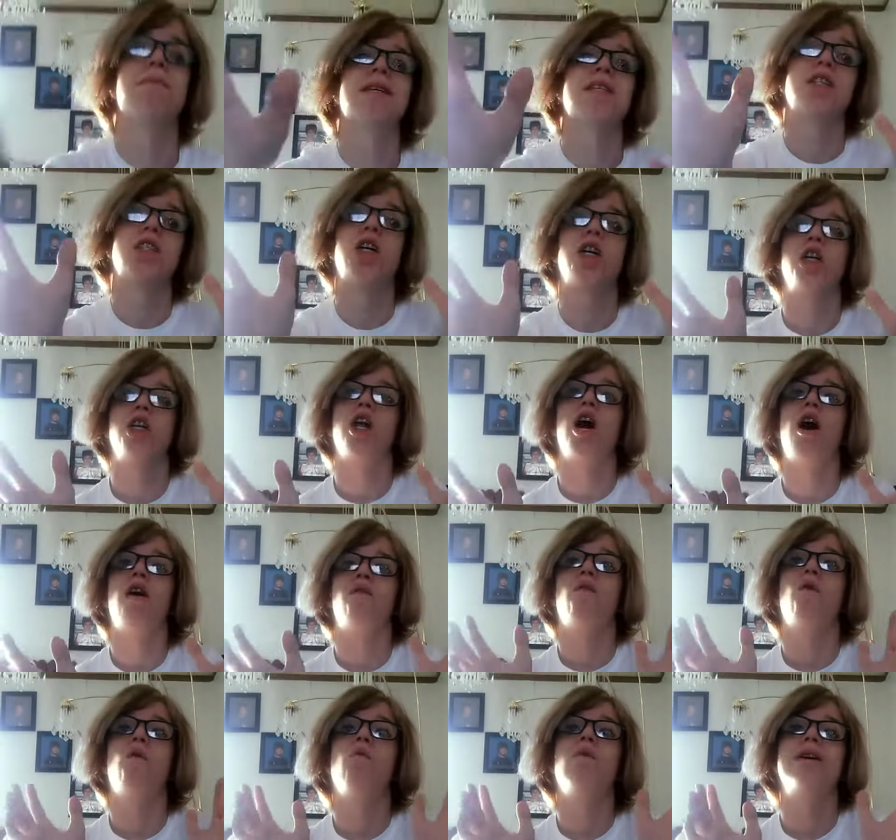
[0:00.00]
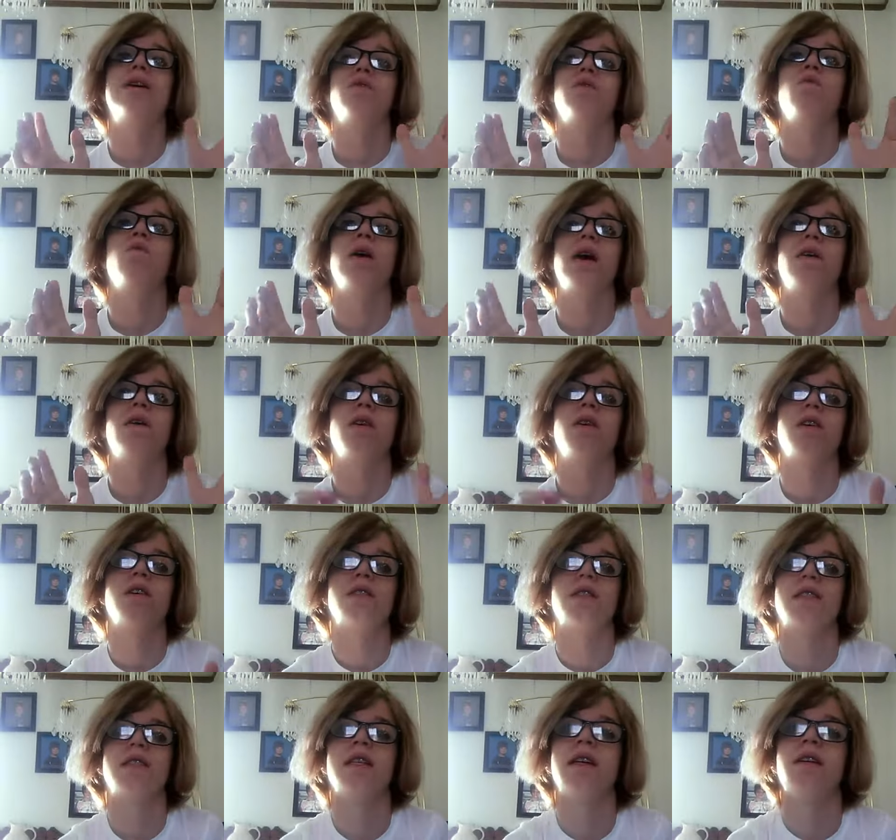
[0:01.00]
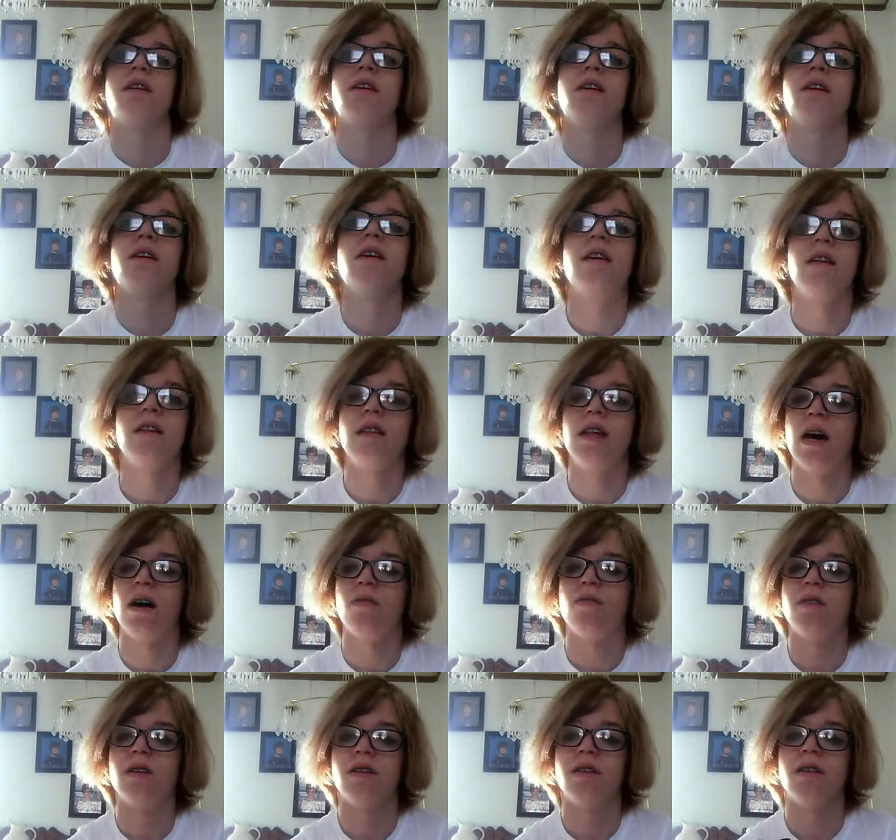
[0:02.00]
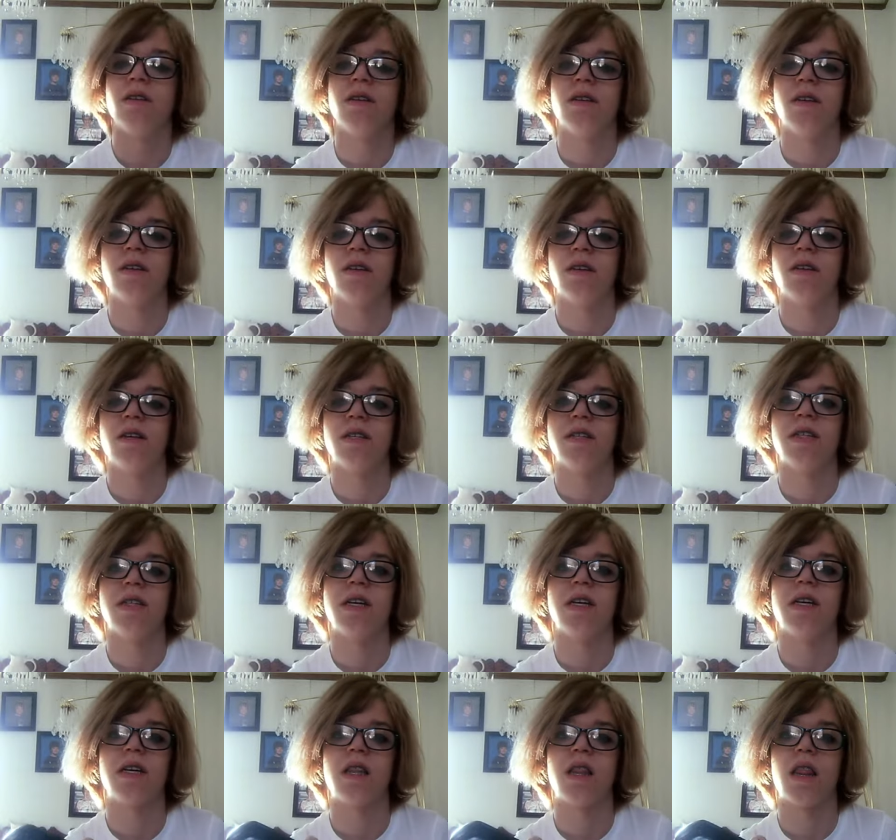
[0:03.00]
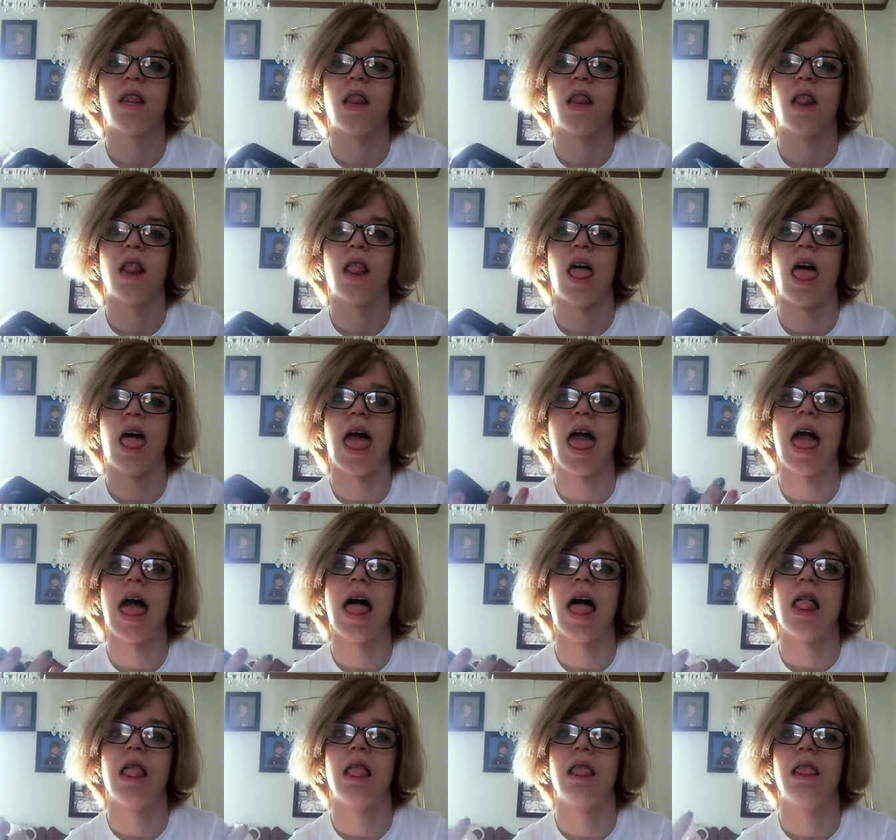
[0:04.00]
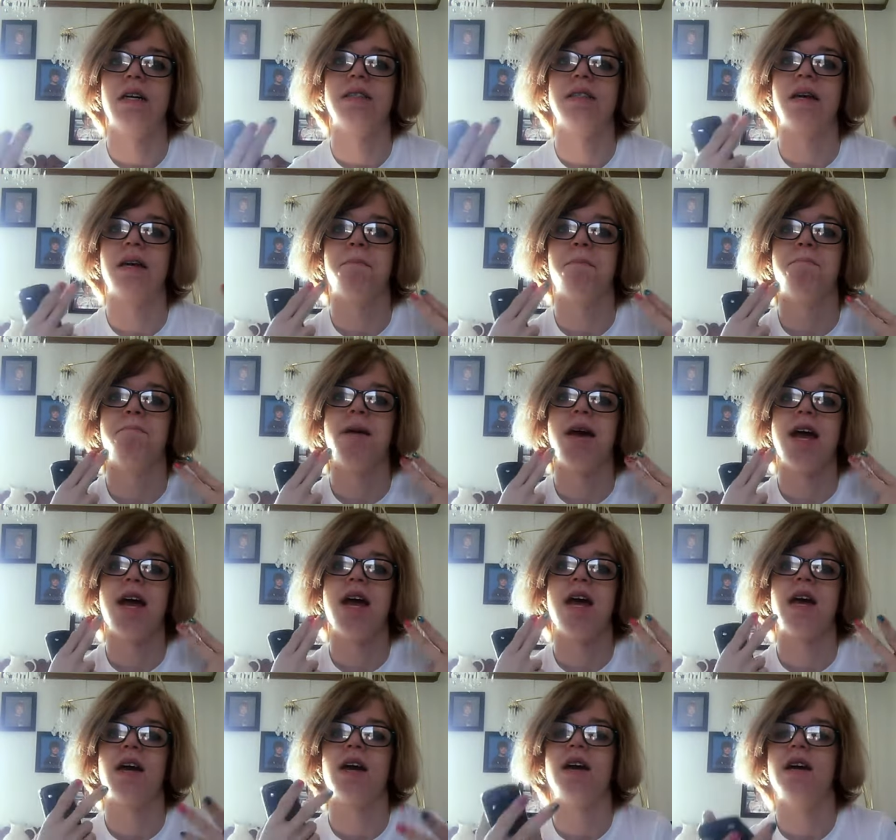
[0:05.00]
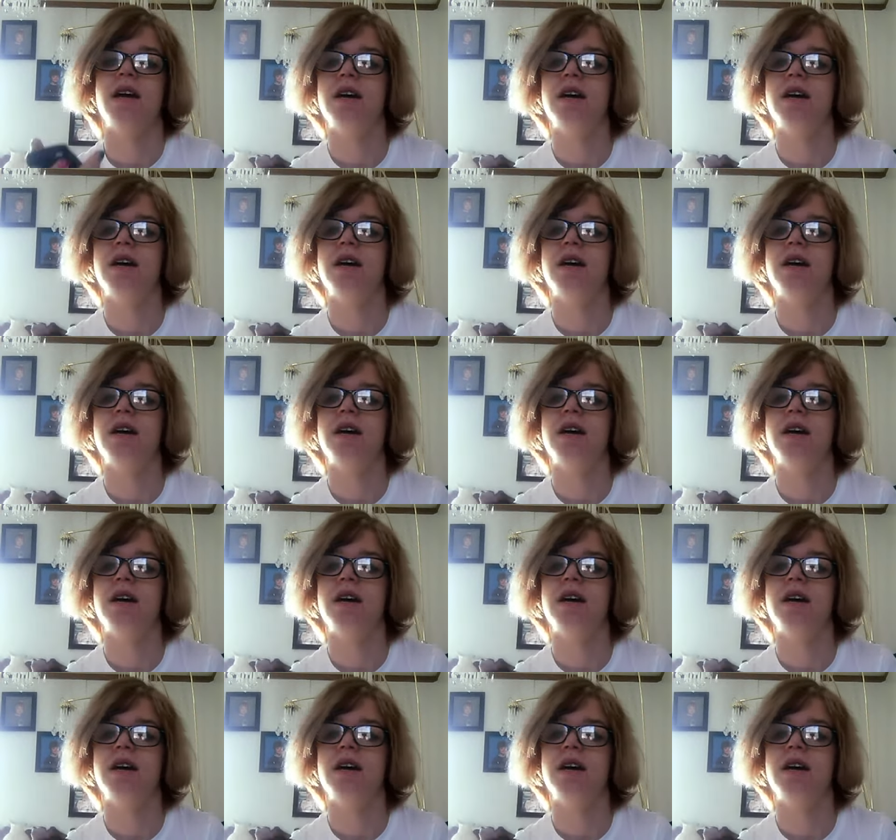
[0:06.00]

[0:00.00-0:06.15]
months on and off was way worse than that one. It's like hell. It's like bang.